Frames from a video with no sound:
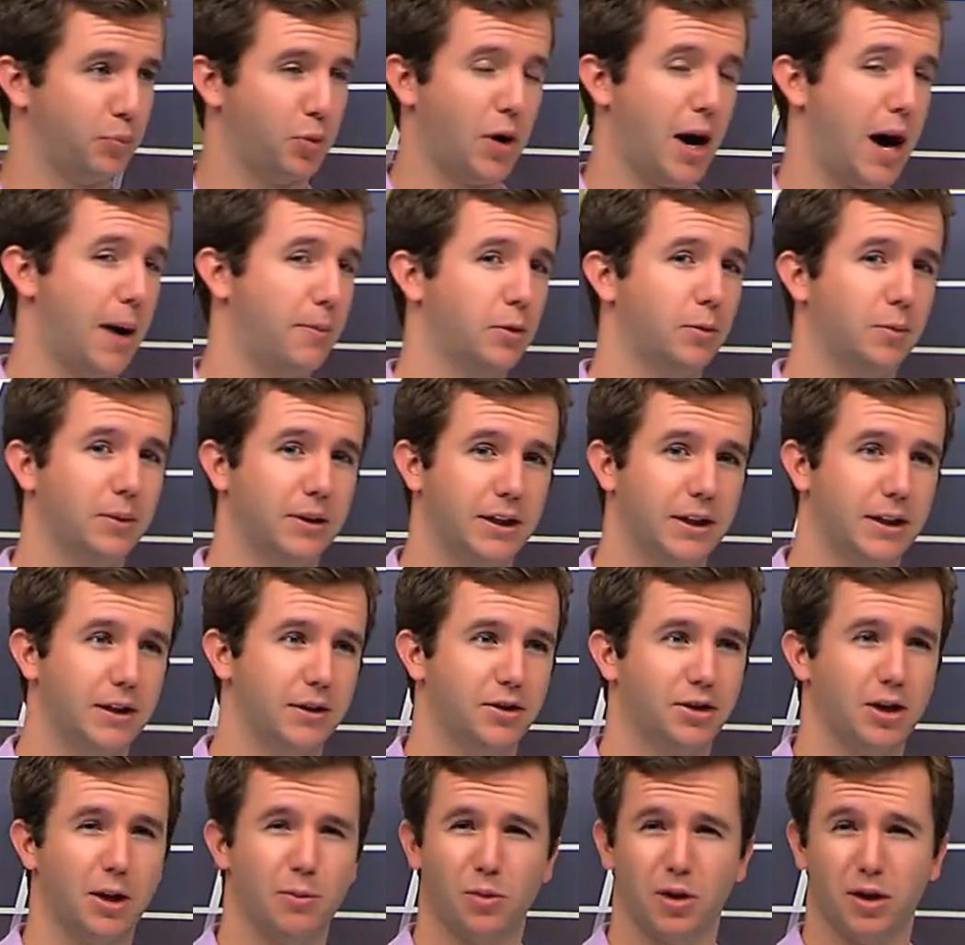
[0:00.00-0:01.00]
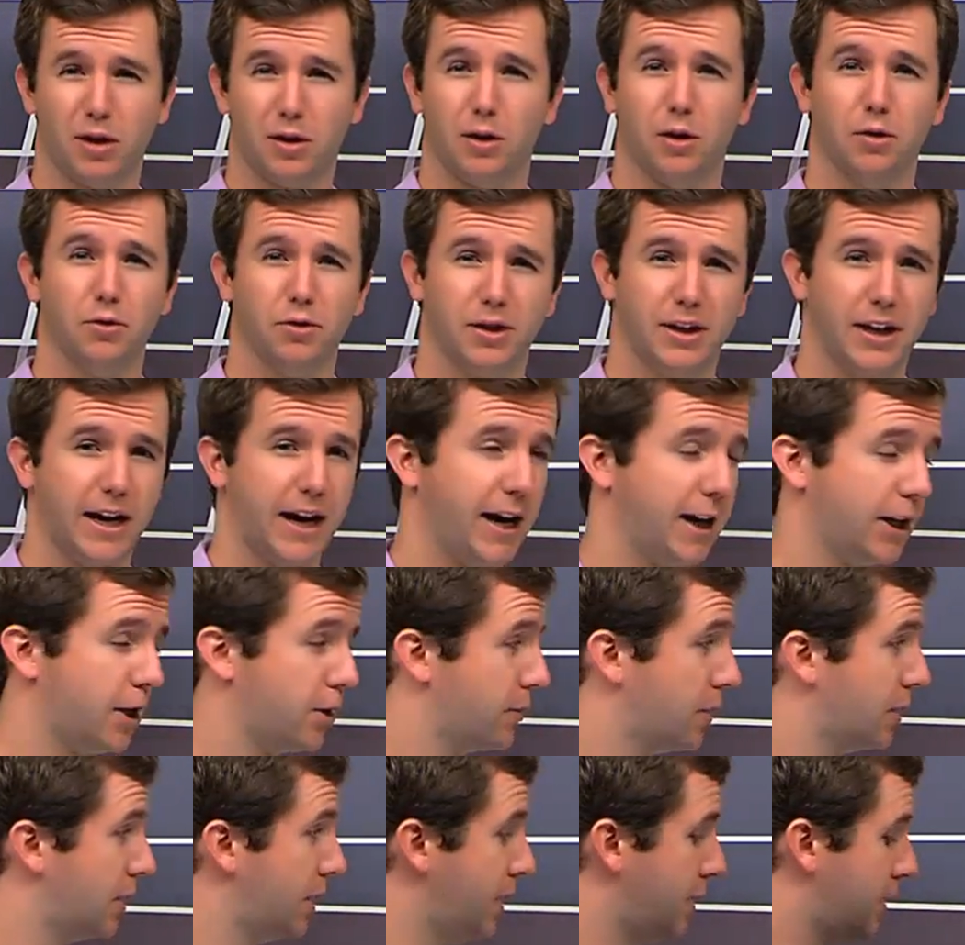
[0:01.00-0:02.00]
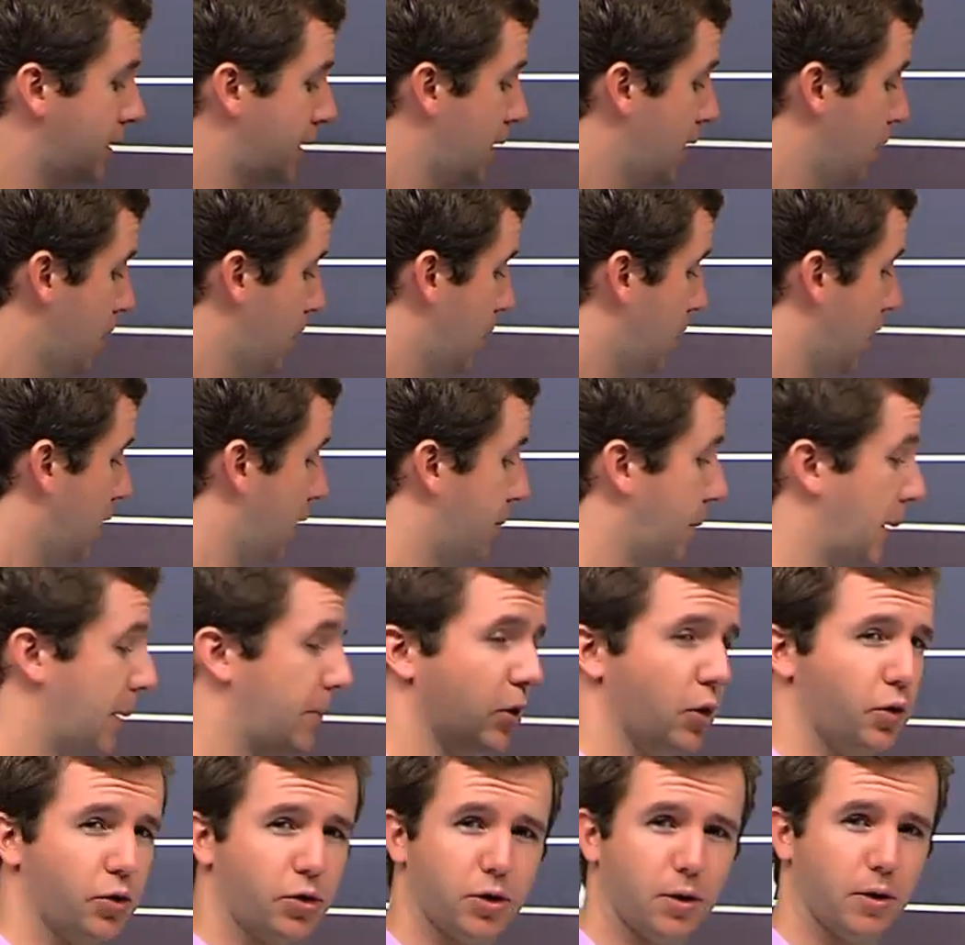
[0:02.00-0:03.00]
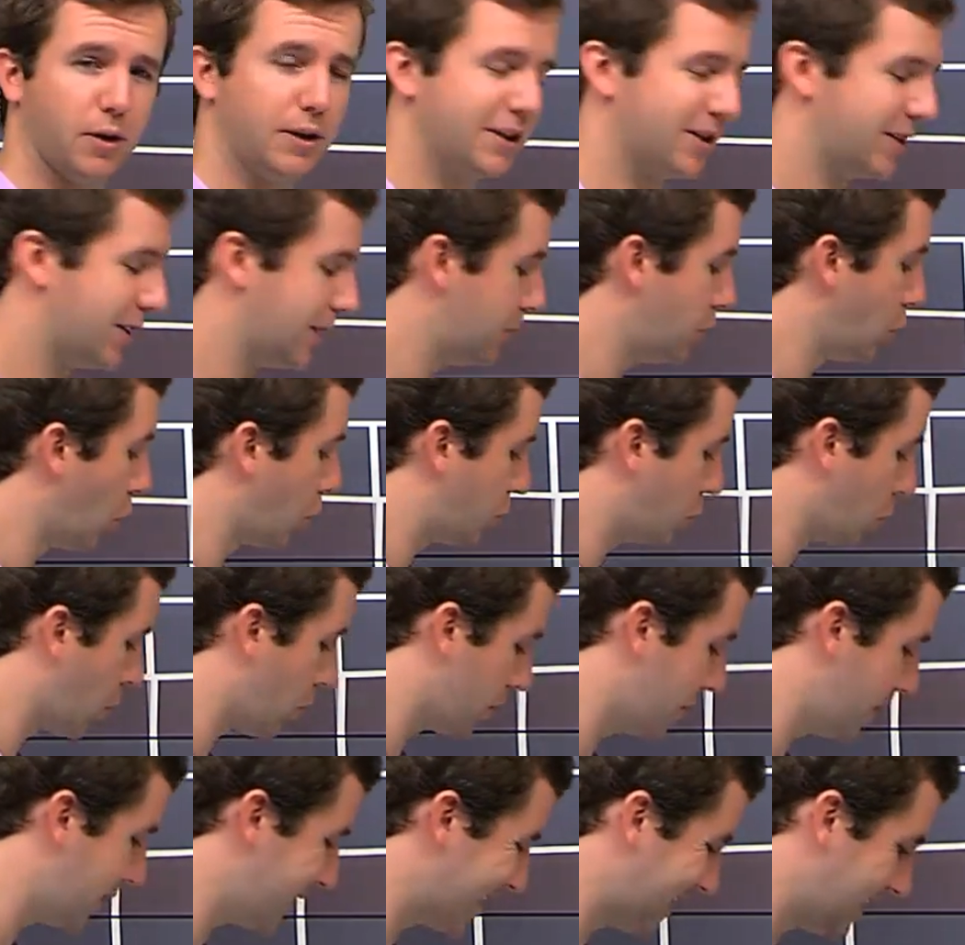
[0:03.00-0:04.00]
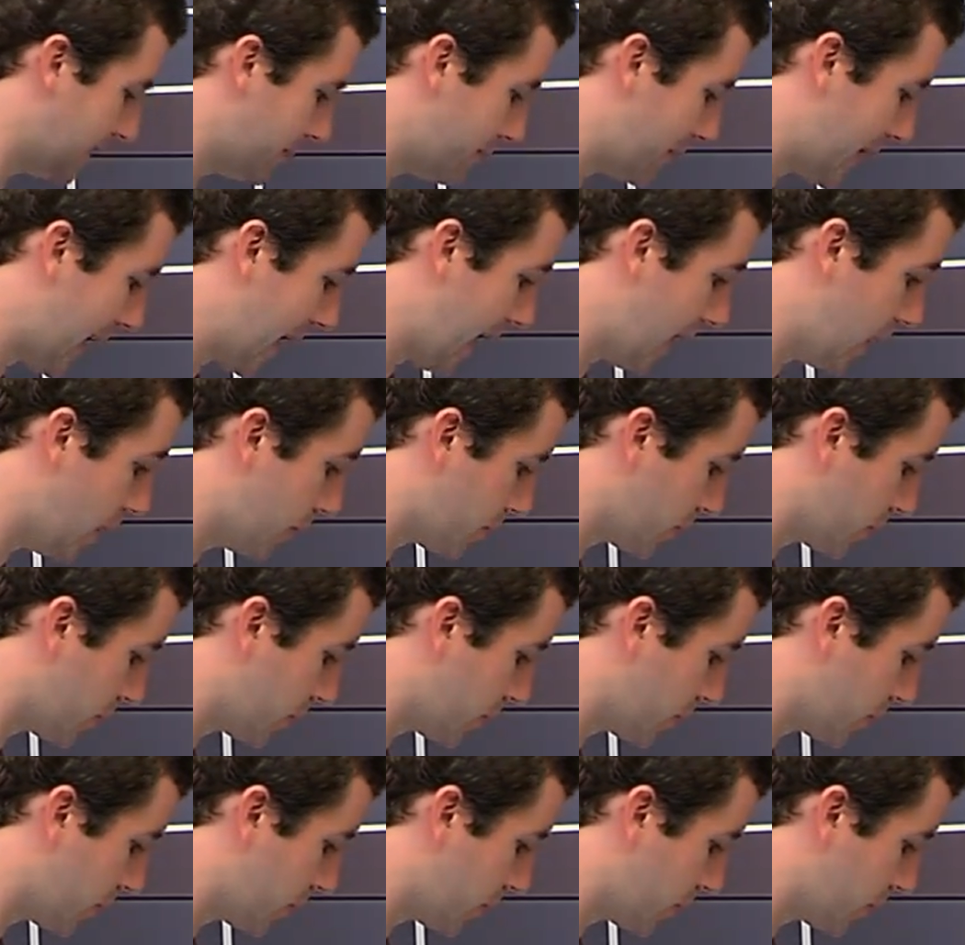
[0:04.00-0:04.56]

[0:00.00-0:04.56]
probably somewhat close to accurately. I'm notoriously bad